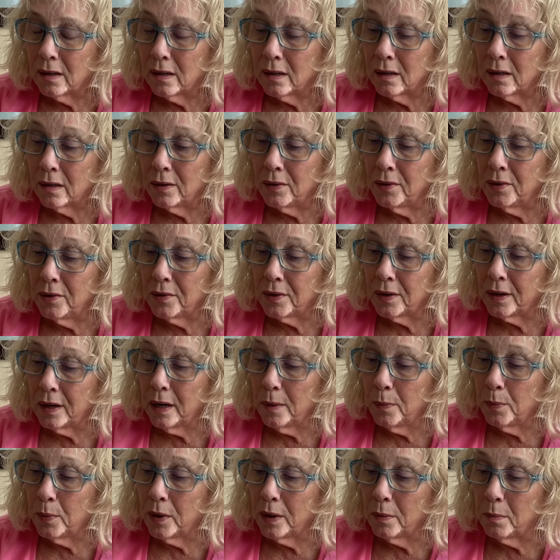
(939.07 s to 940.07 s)
Use an
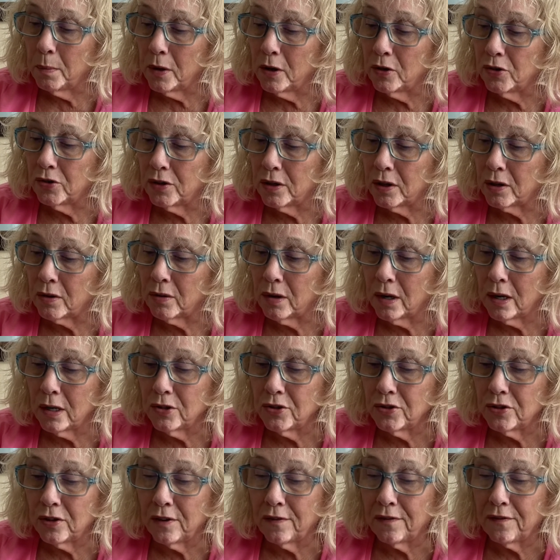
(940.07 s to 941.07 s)
upward motion
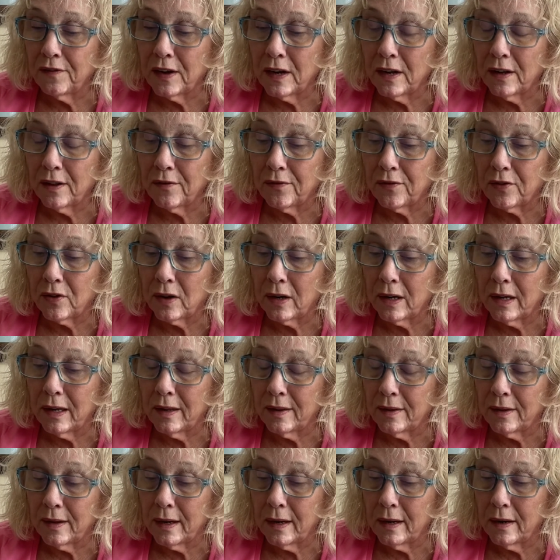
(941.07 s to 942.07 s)
across your face for at
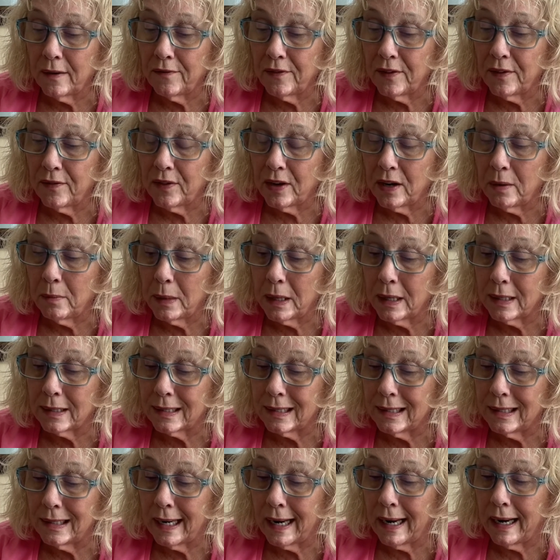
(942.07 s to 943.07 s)
least 10 to 15 minutes
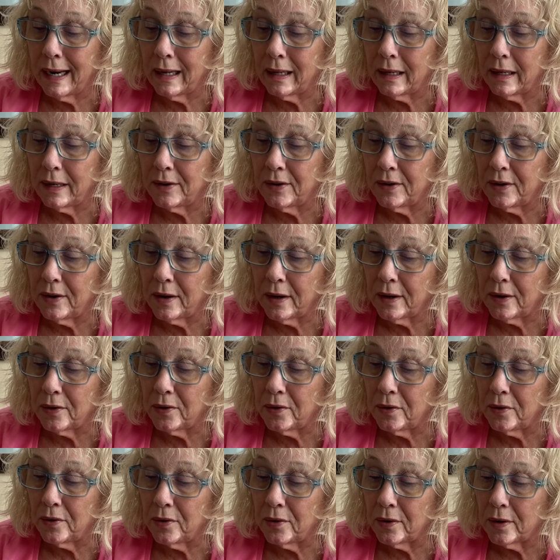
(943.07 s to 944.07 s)
daily. Do not
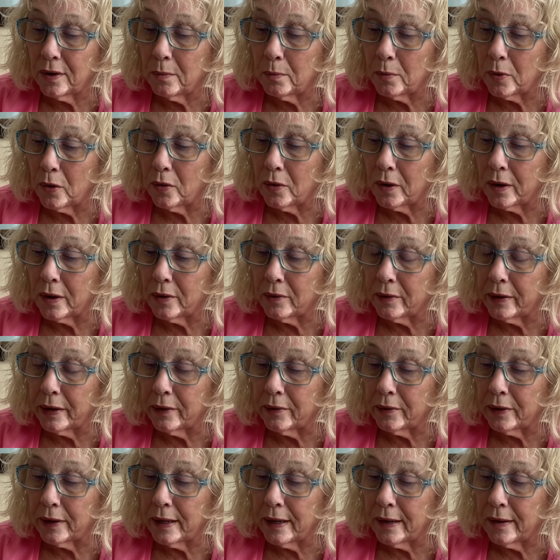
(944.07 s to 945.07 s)
use on broken or
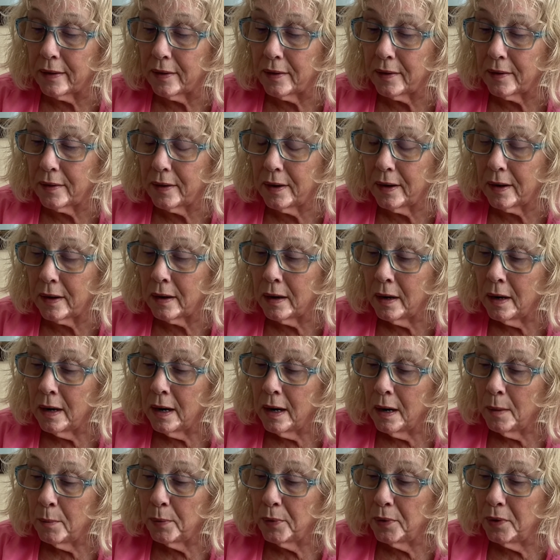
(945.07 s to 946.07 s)
irritated skin.
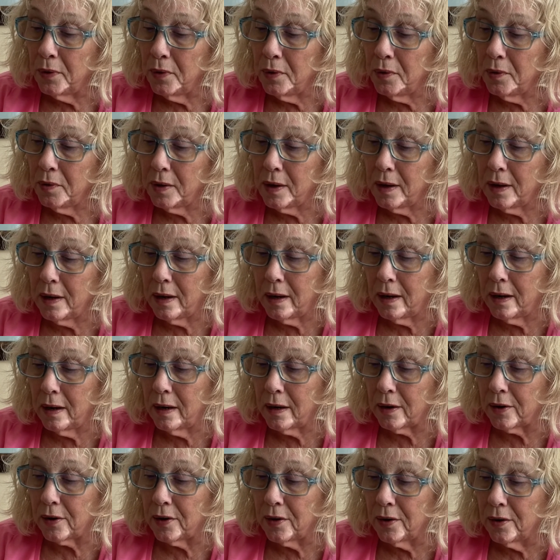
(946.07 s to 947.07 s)
Bruising can
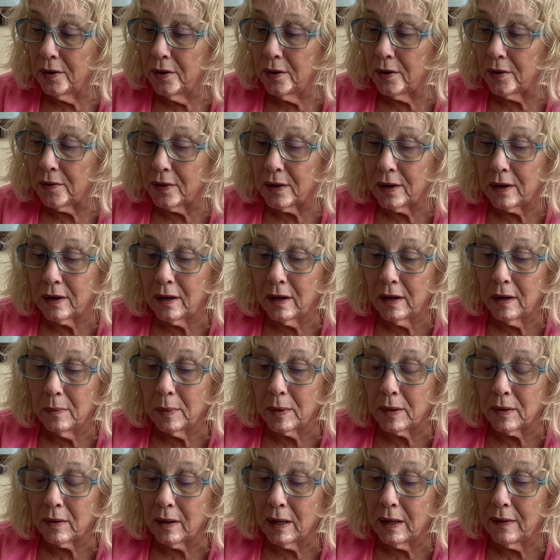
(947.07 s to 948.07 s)
occur if the cup
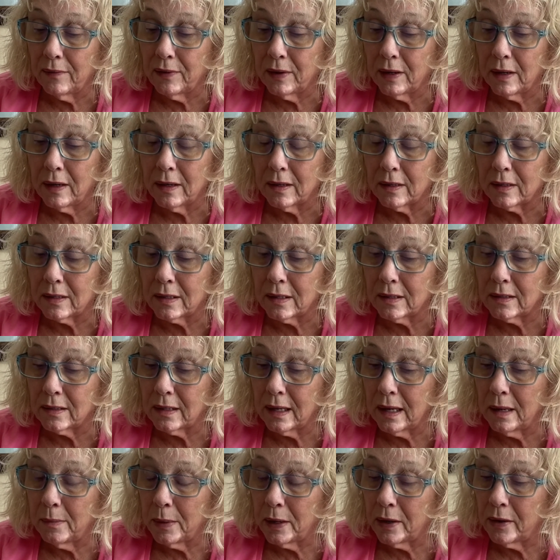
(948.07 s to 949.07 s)
is left in the
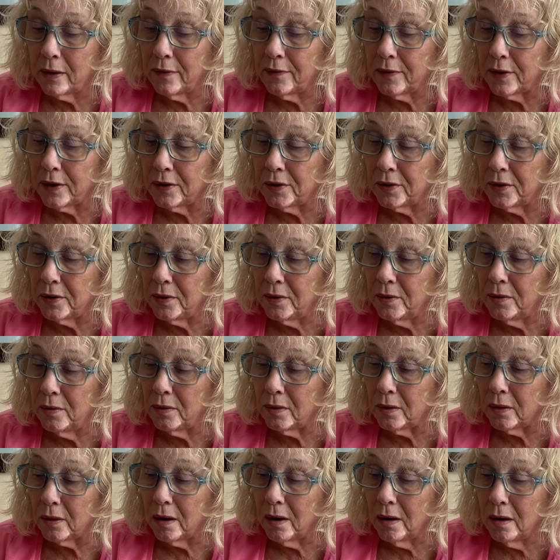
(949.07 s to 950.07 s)
same area for too
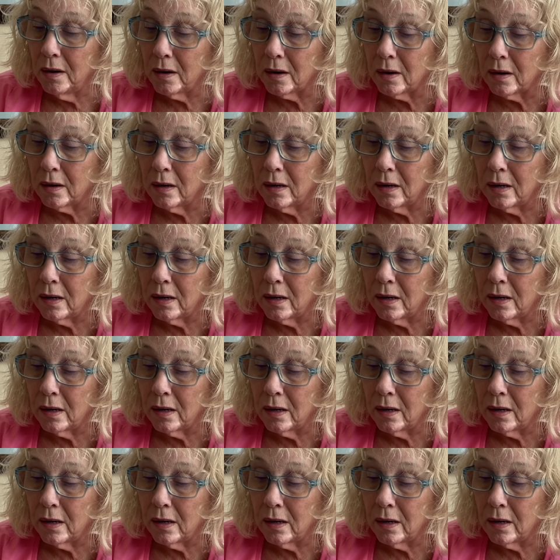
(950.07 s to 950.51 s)
long.